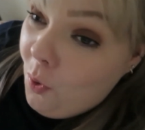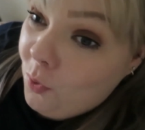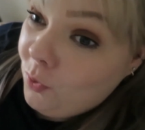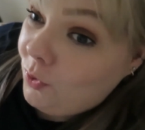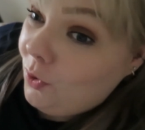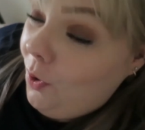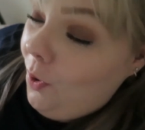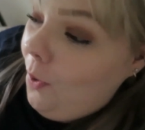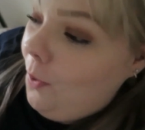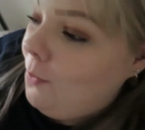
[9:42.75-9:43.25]

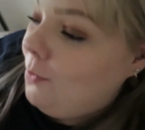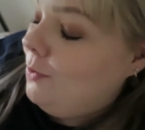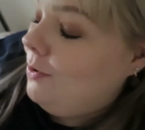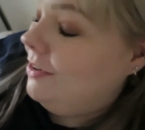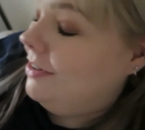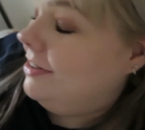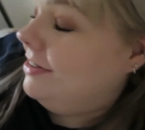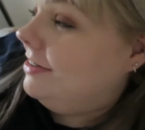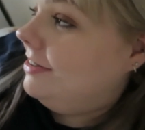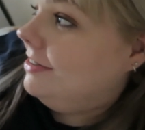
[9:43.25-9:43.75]
No.
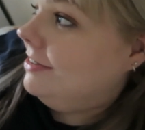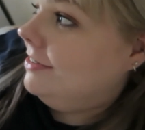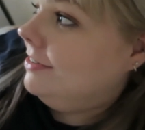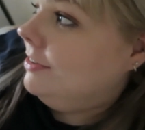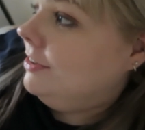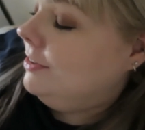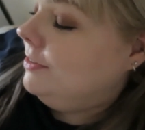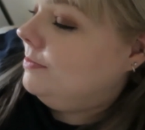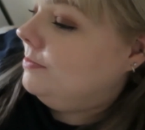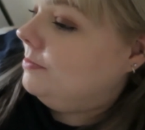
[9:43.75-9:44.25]

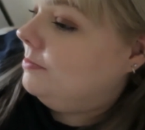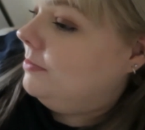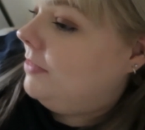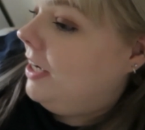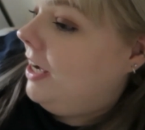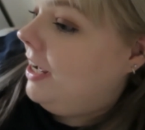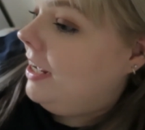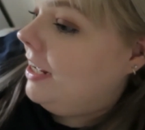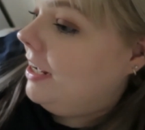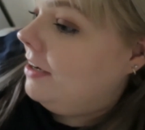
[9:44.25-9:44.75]

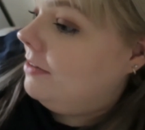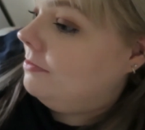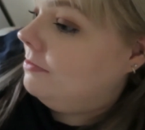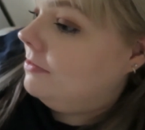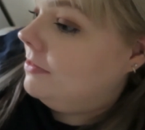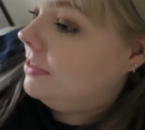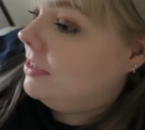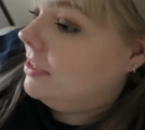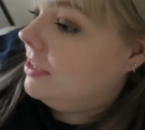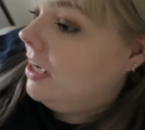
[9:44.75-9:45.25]
But I
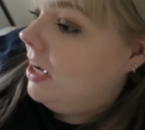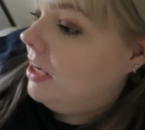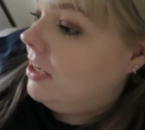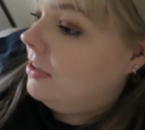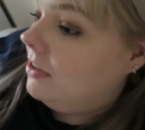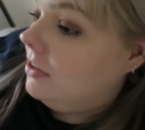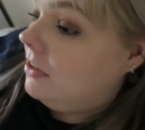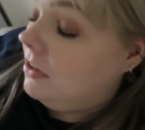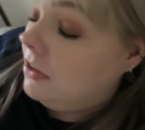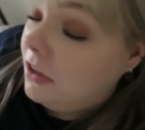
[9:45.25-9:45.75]
am
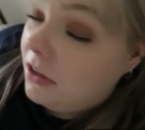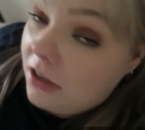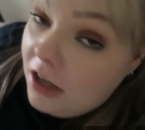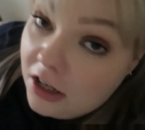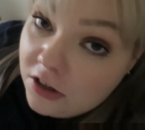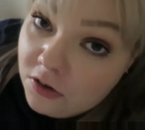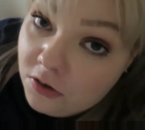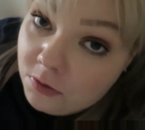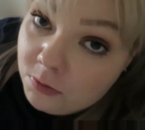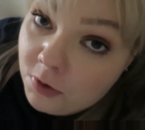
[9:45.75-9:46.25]
tired, and
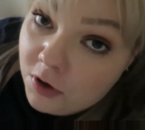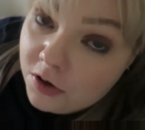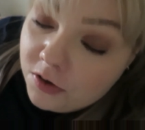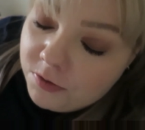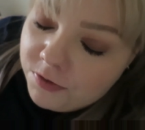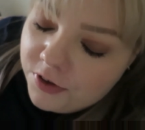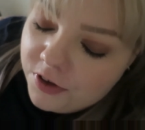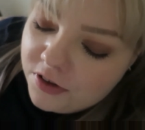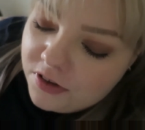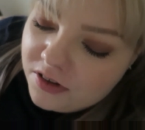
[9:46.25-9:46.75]
I don't work
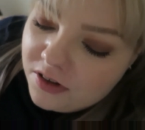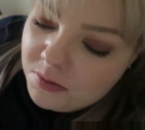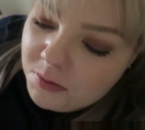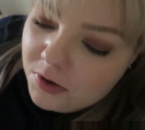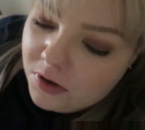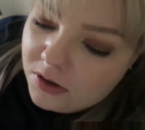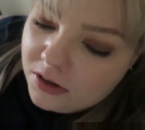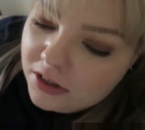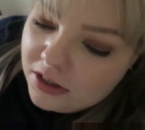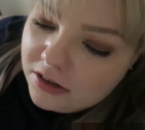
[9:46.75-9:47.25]
Thursday
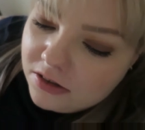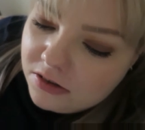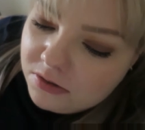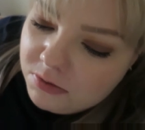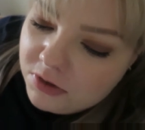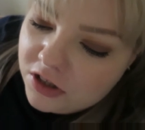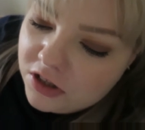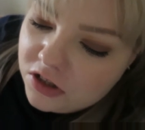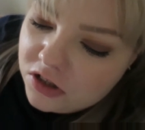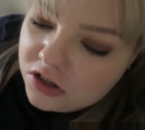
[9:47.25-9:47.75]
mornings,
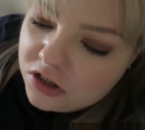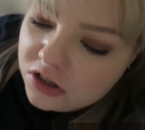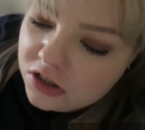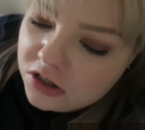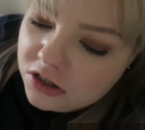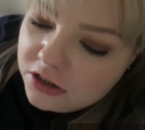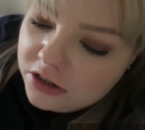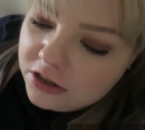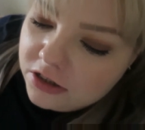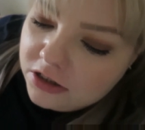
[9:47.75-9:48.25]
which
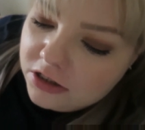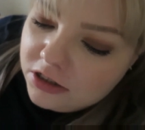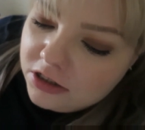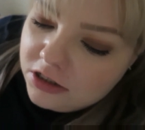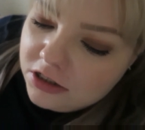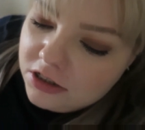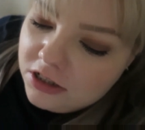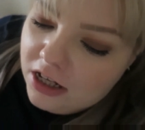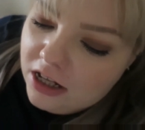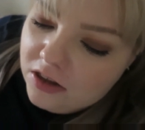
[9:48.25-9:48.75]

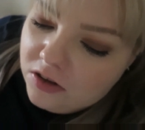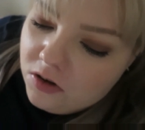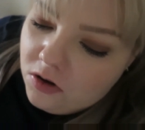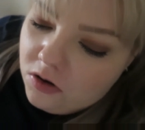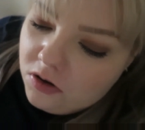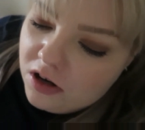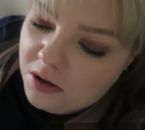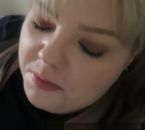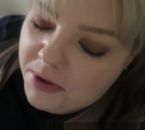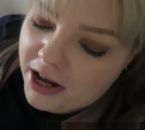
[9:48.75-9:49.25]
it's
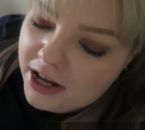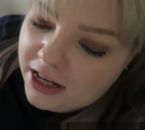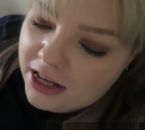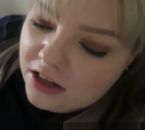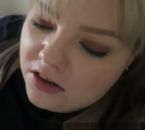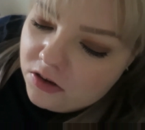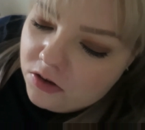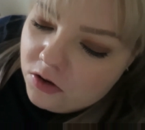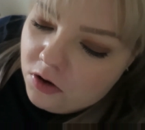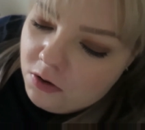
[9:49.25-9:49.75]
good. I might
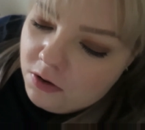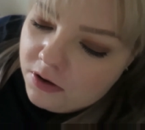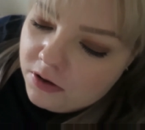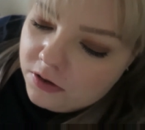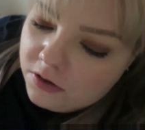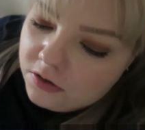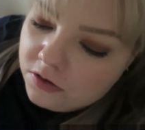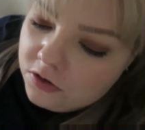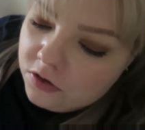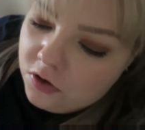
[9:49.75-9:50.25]
get to go
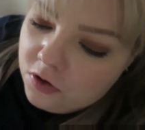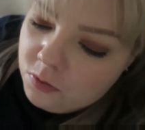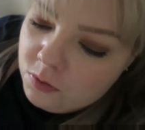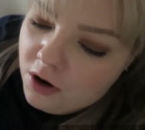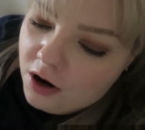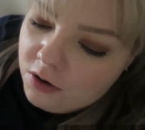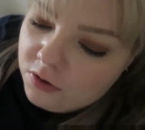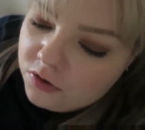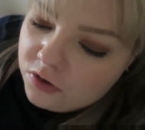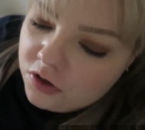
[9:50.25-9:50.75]
and do
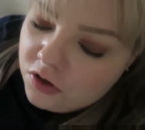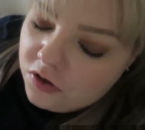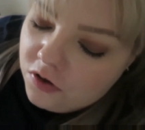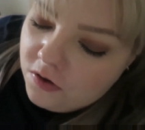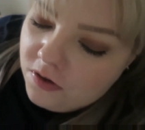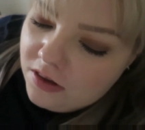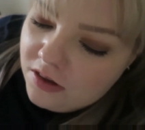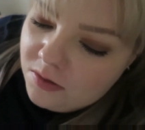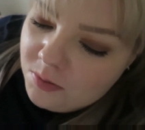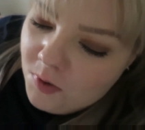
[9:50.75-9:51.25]
what I was going to
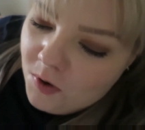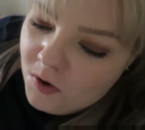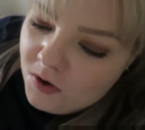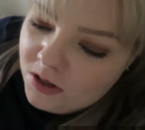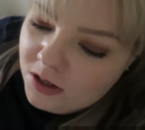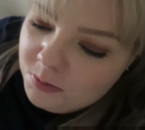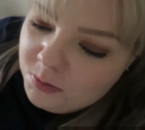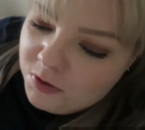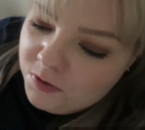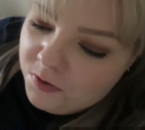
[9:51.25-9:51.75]
do this
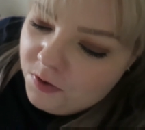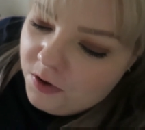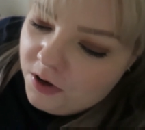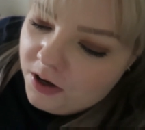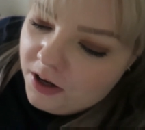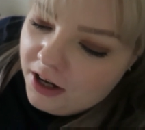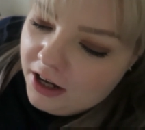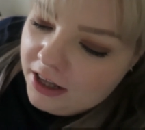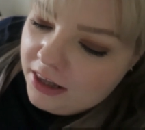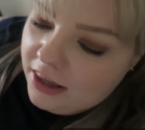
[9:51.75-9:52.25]
morning before
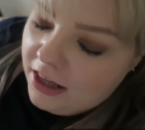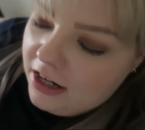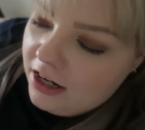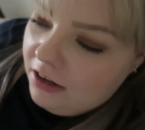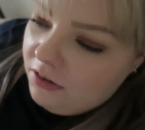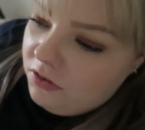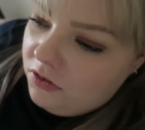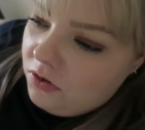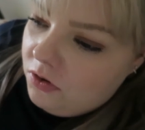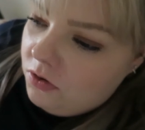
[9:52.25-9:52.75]
I then
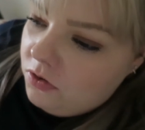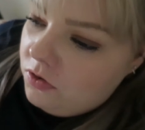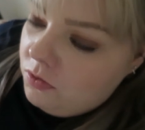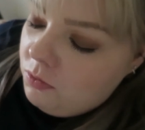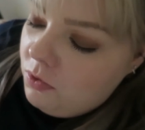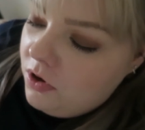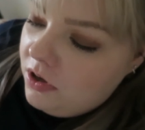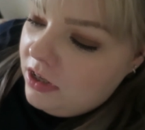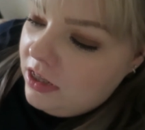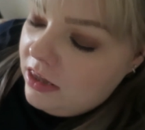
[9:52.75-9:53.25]
have to go
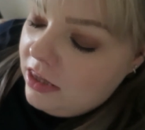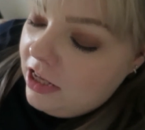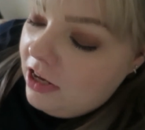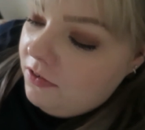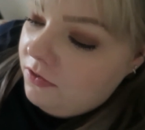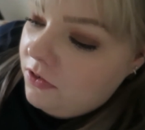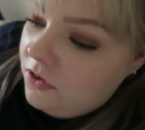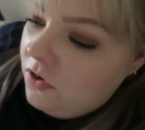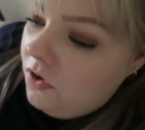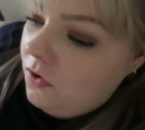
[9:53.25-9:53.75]
to work in the
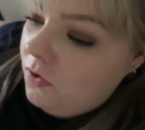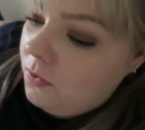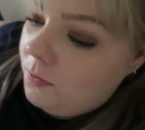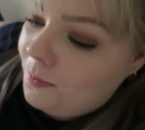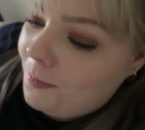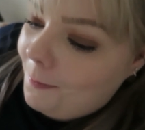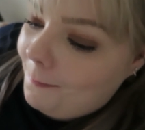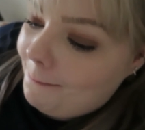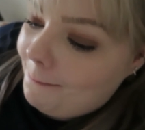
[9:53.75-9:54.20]
afternoon.